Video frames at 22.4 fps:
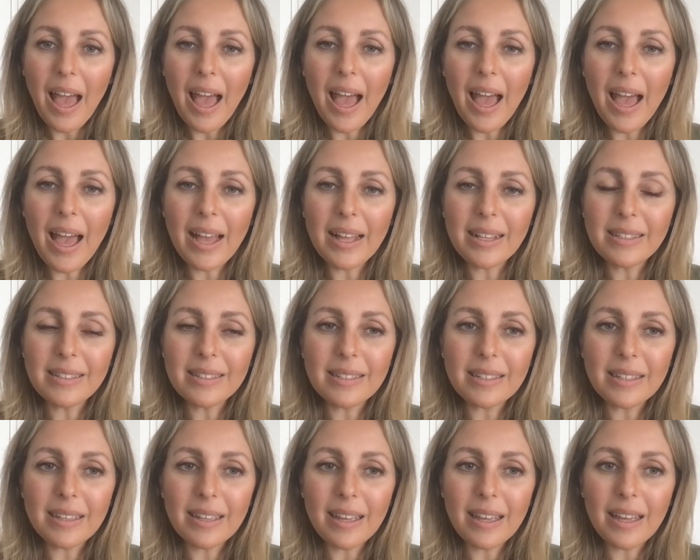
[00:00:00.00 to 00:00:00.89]
And
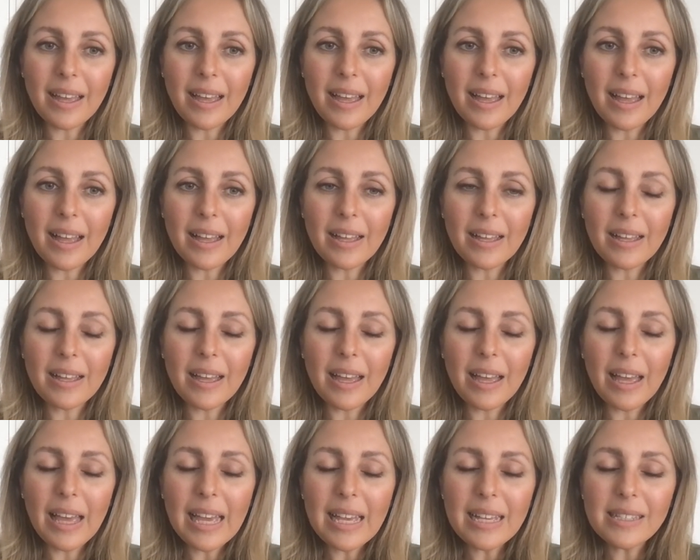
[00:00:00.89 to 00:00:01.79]

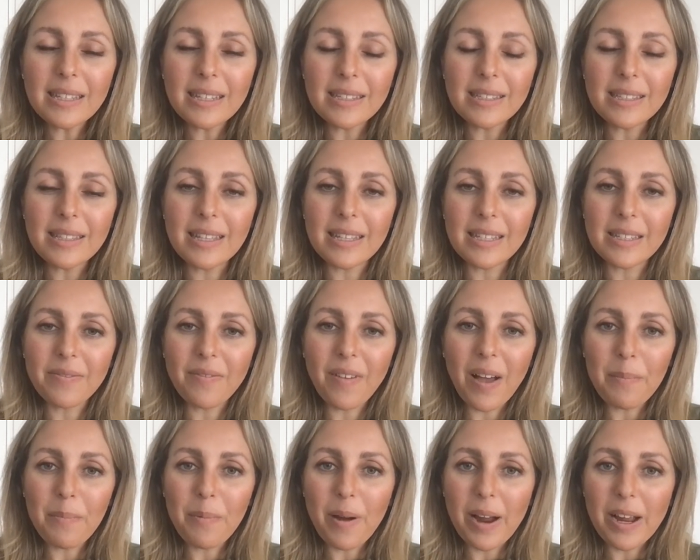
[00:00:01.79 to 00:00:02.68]
eases this
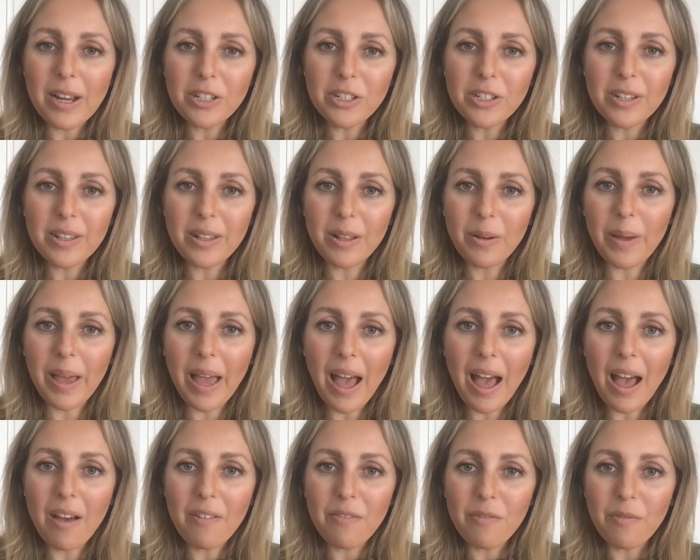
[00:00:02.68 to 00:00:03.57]
vibration that we
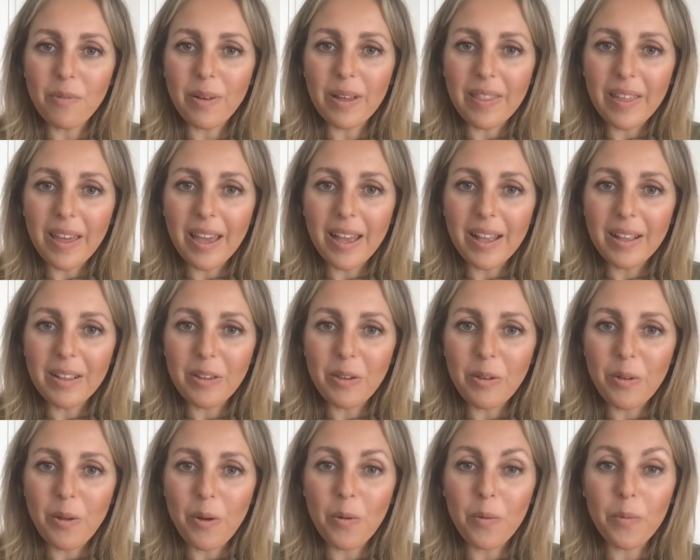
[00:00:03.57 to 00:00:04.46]
have within,
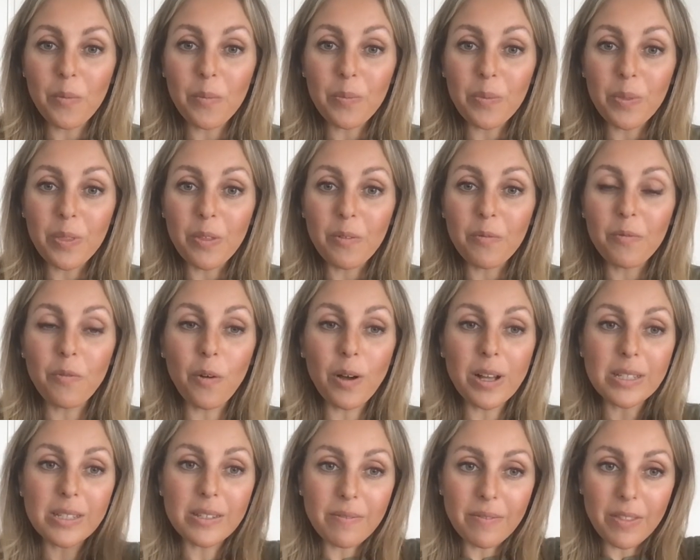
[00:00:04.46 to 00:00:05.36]
the
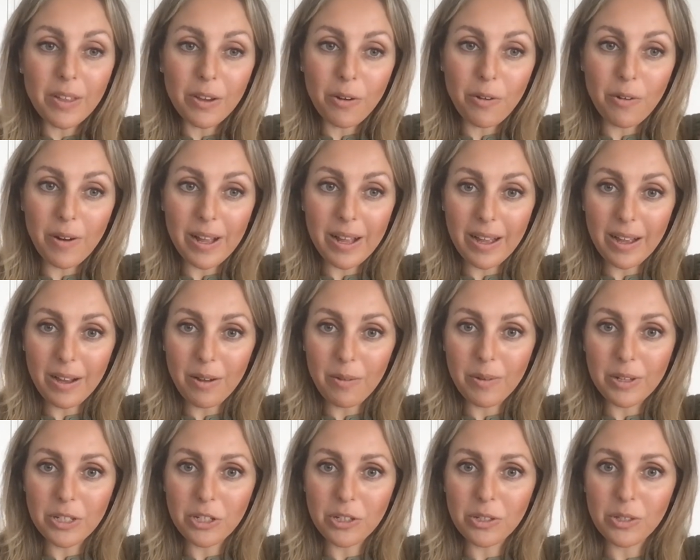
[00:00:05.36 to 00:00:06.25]
voice of the
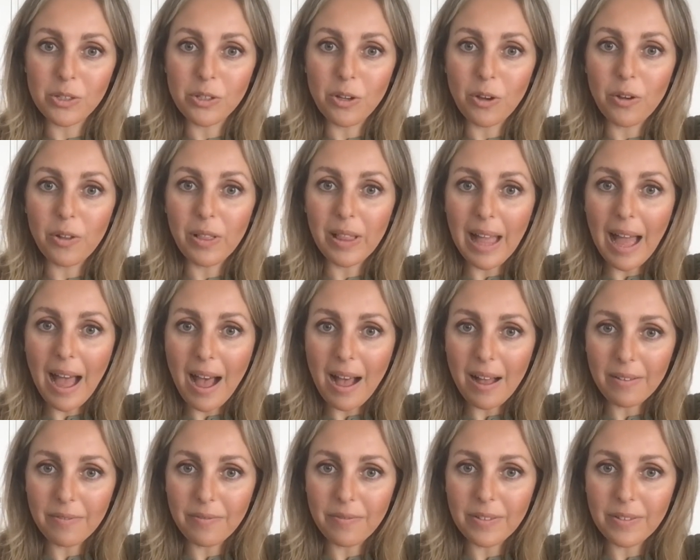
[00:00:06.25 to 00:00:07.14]
critic, which is so
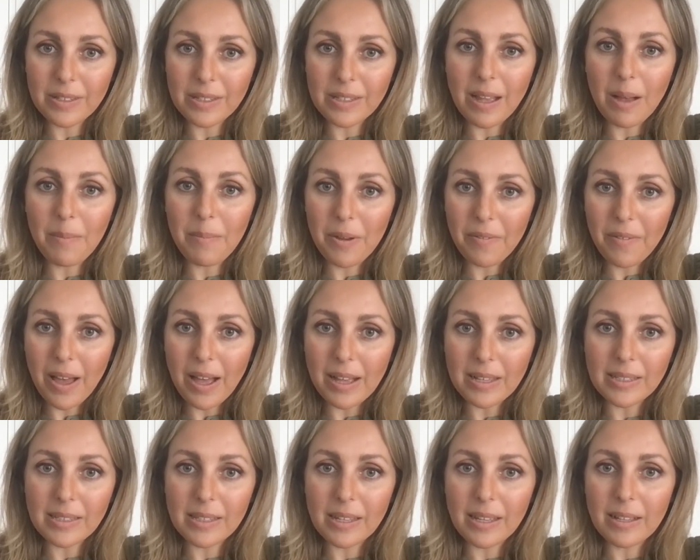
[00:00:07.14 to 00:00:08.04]
loud for some of
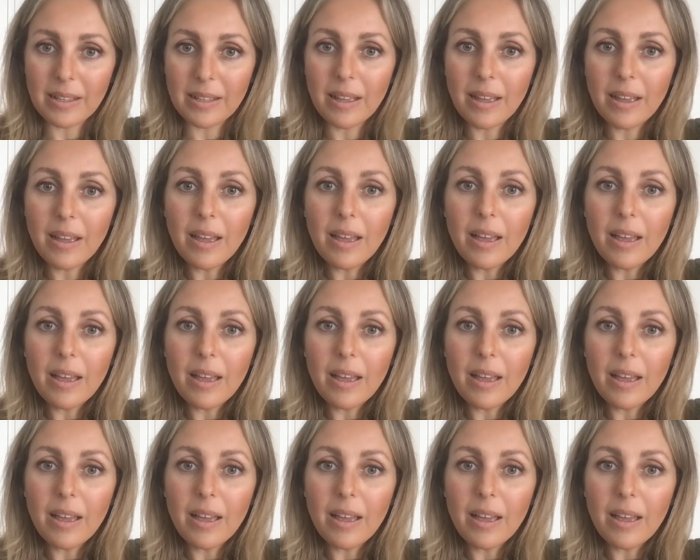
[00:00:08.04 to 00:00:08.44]
us and